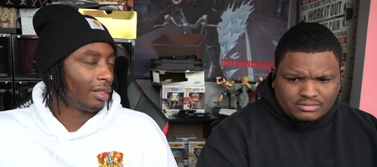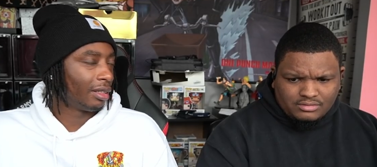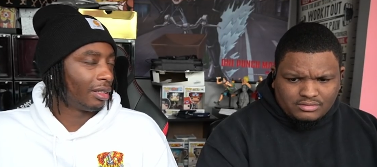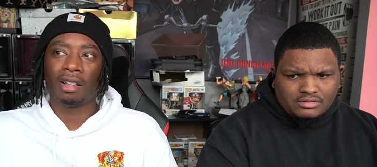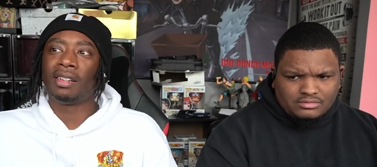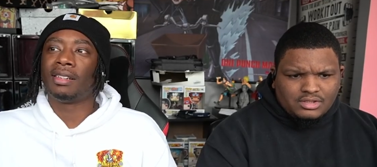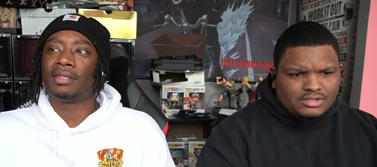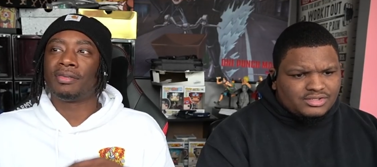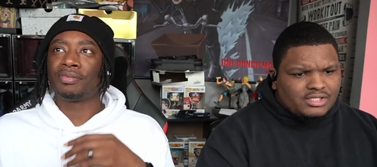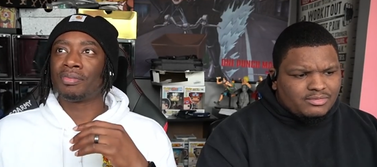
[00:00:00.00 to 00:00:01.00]
Speaker 1: yeah, um, yeah.
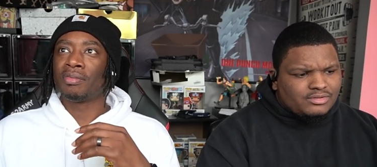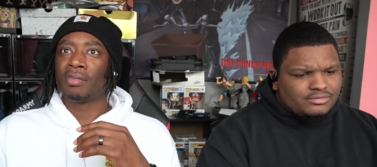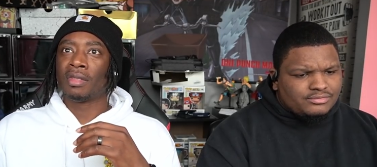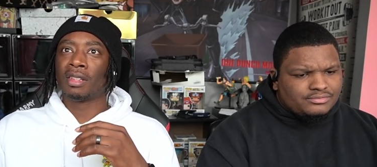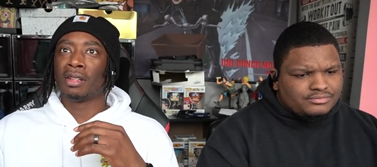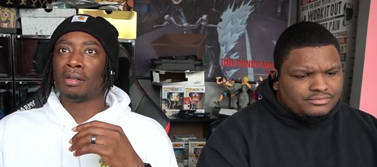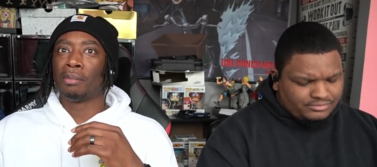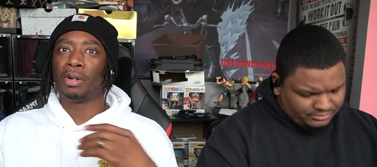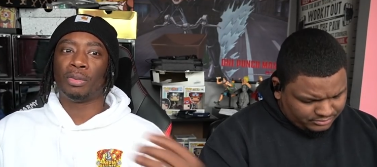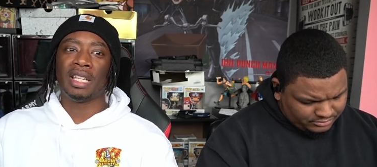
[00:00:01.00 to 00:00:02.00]
Same here.
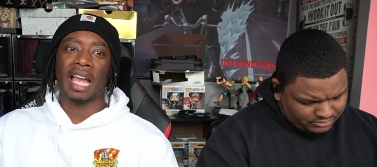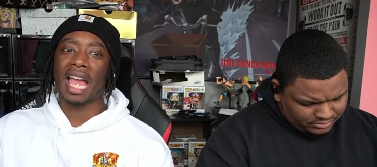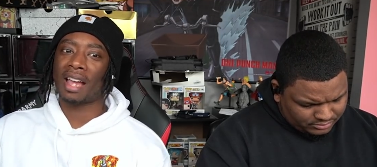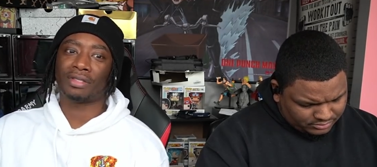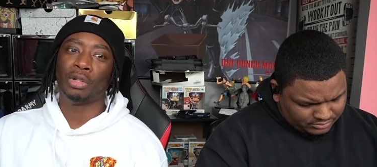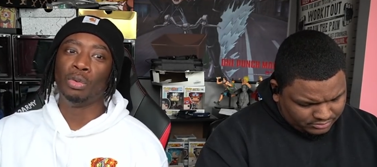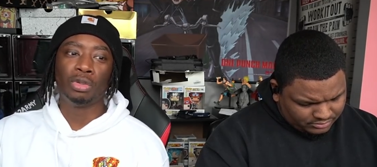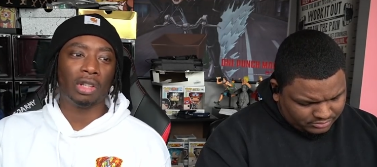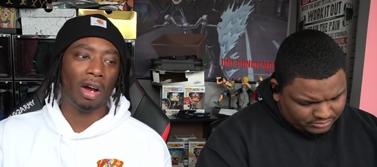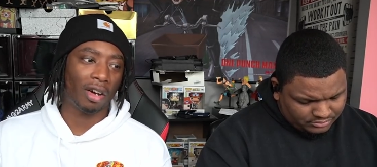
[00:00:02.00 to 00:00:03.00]
But we have two
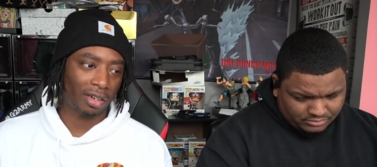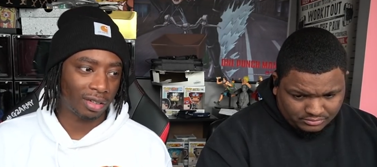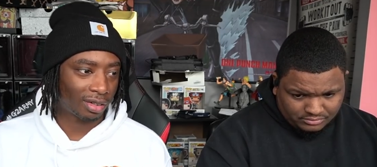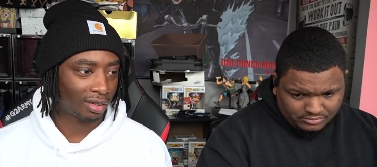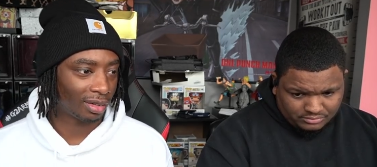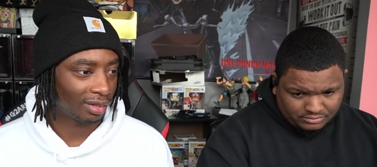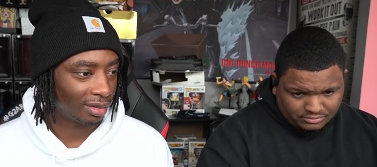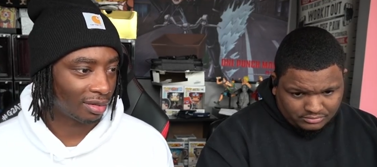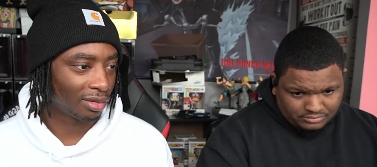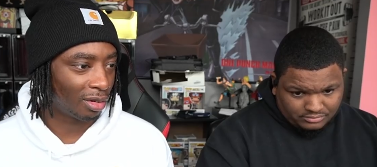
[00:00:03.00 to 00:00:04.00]
stars.
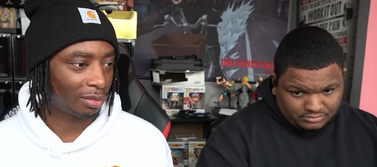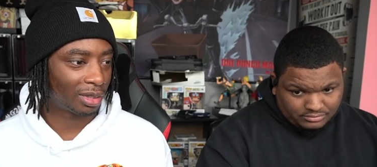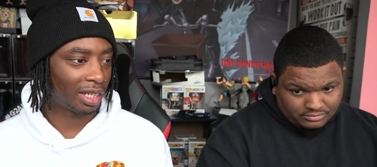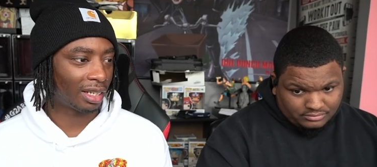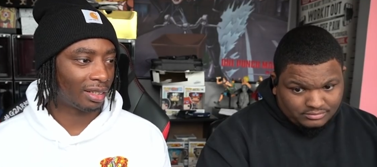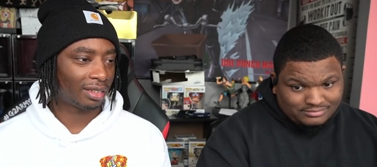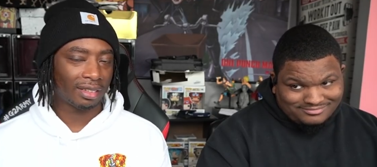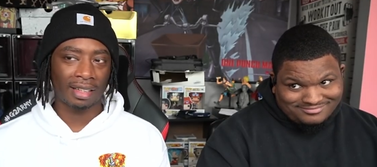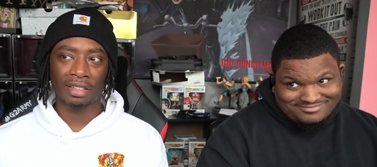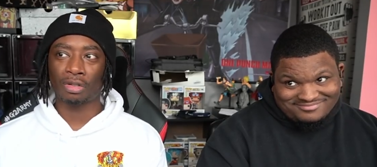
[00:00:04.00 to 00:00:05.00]
You know what I'm saying?
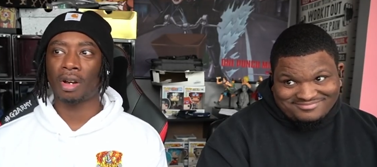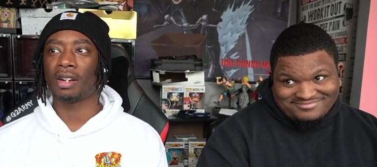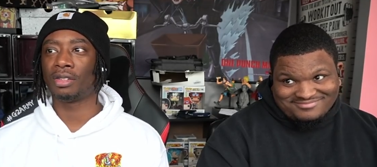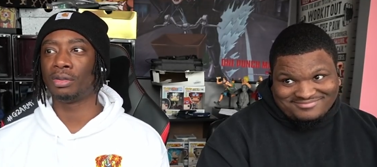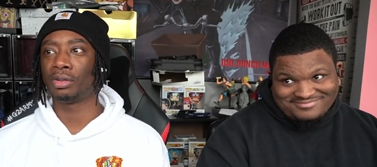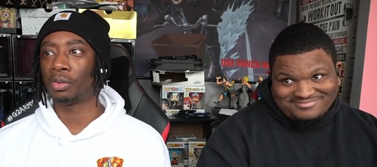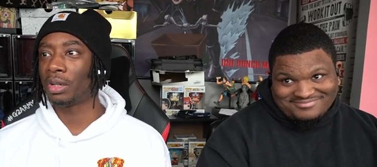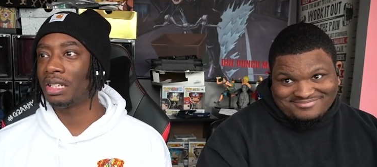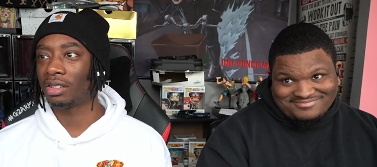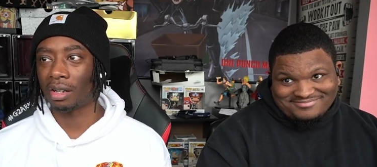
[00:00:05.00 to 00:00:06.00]
Like trying to do
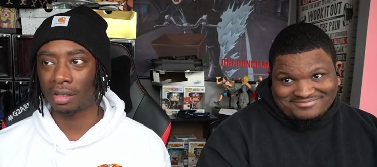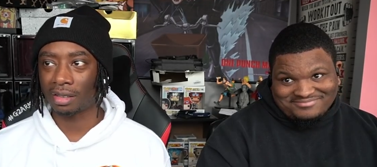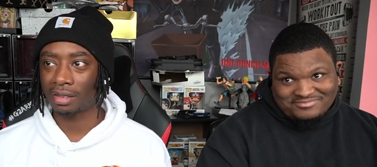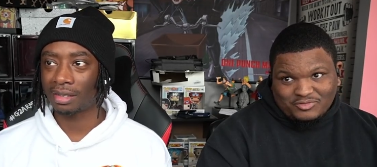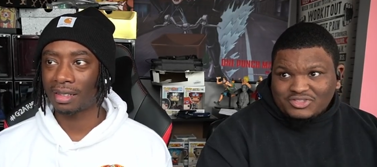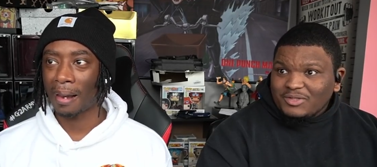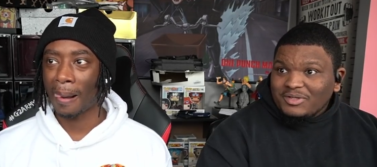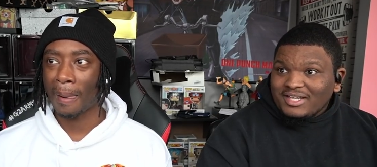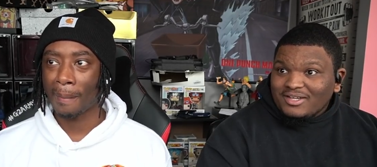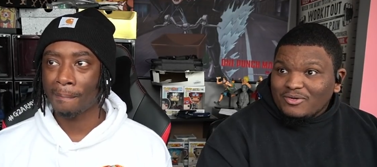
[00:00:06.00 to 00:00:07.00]
three stars. We said we
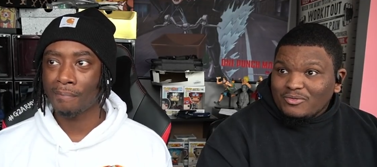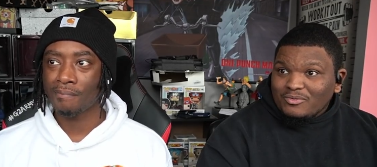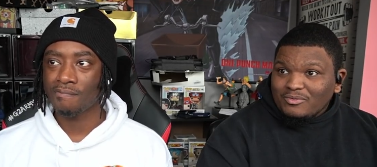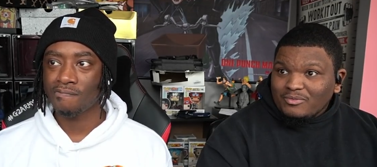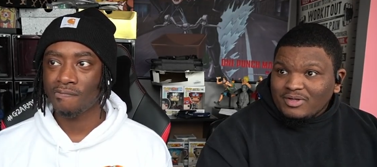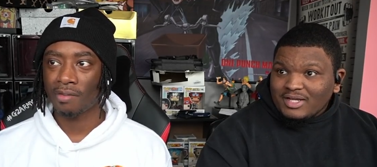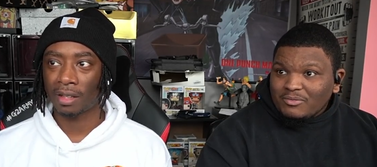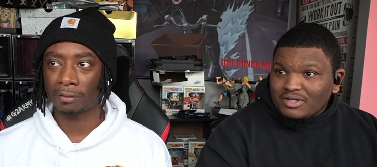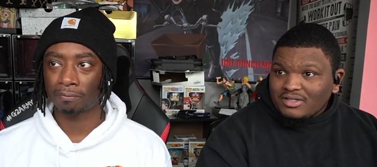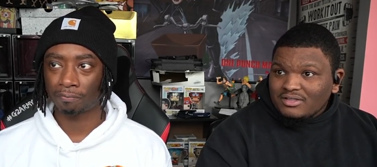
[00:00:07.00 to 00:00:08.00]
had we got
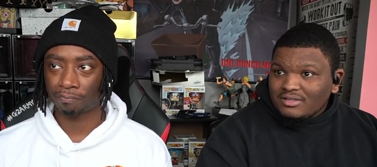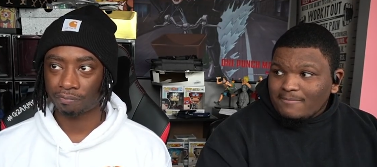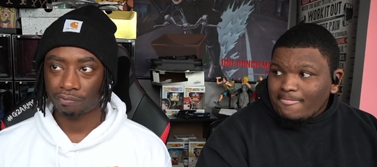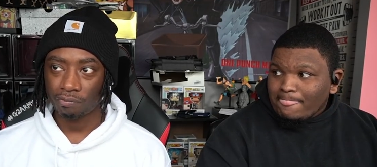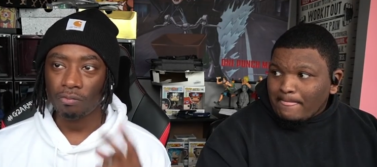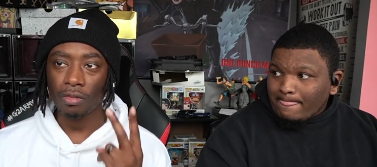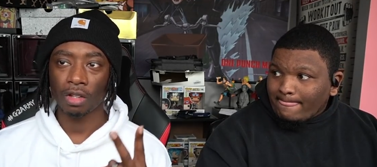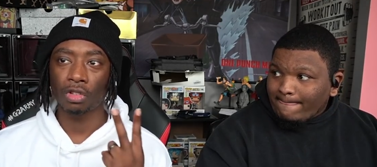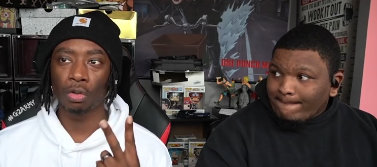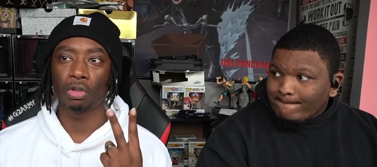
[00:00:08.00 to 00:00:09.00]
what?
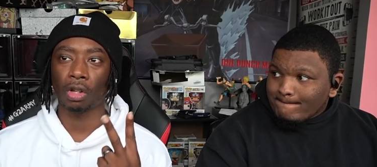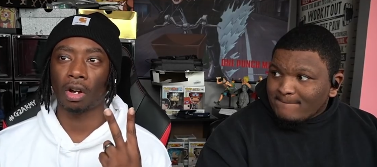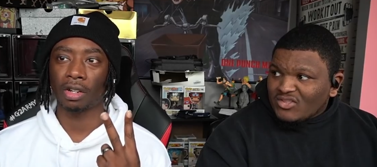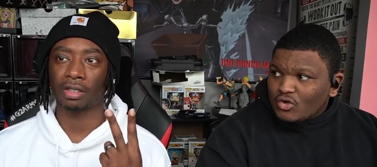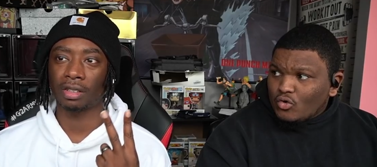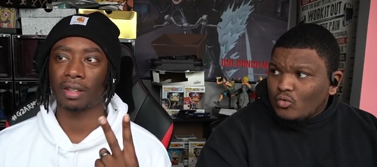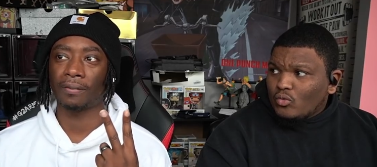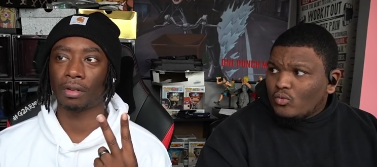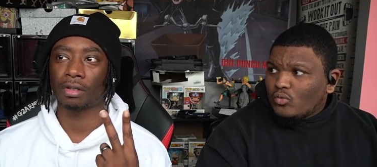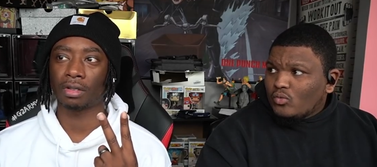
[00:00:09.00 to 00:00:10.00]
Two stars Who? that they
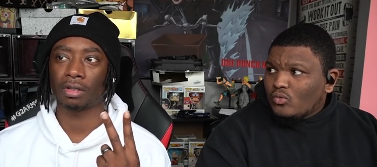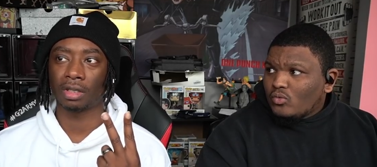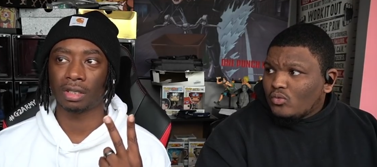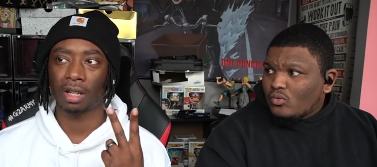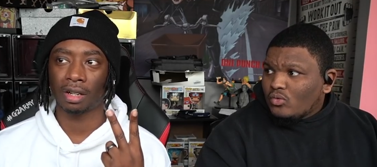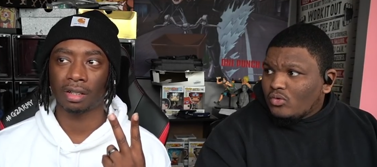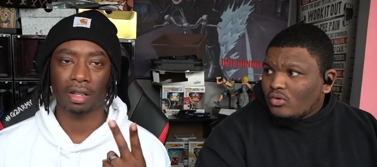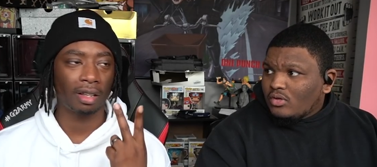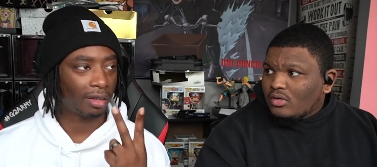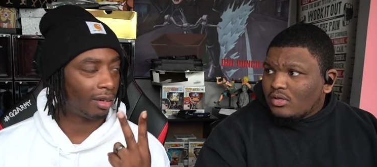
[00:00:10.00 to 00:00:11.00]
focus on. He not in
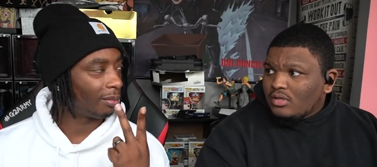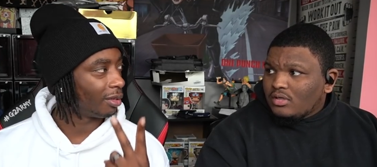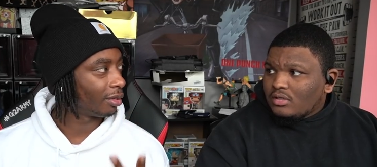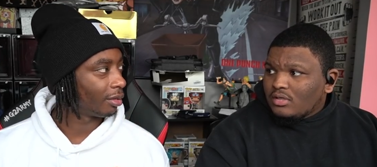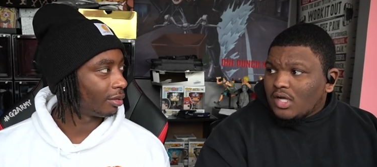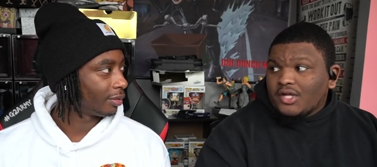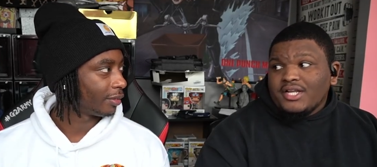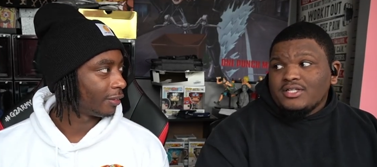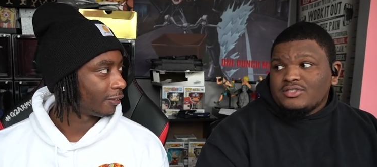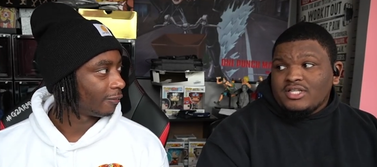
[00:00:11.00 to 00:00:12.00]
Kageyama. Oh, they
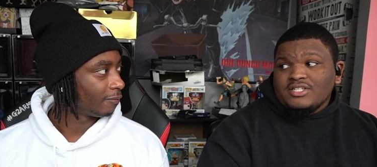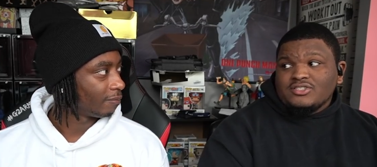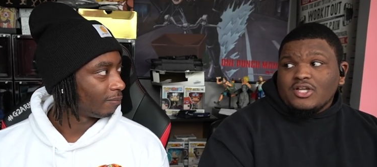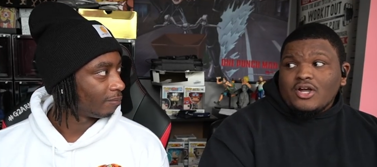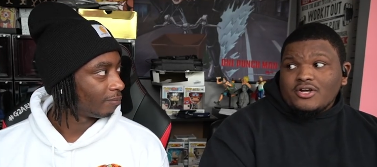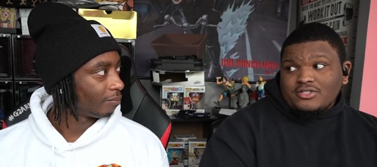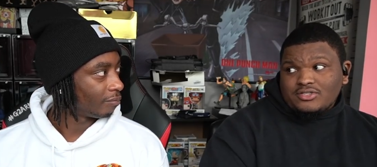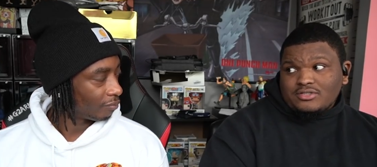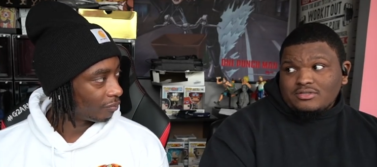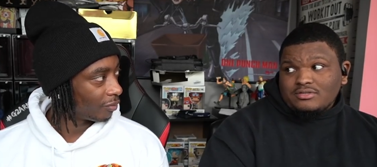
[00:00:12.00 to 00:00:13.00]
the they the stars.
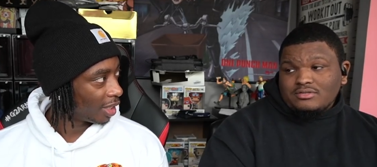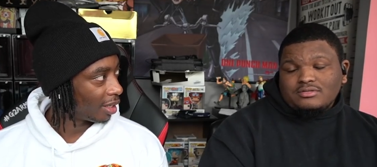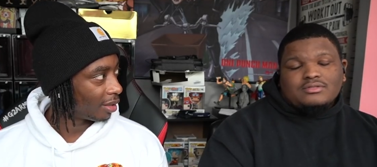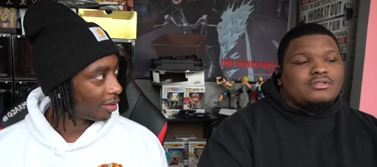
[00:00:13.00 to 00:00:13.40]
Yeah,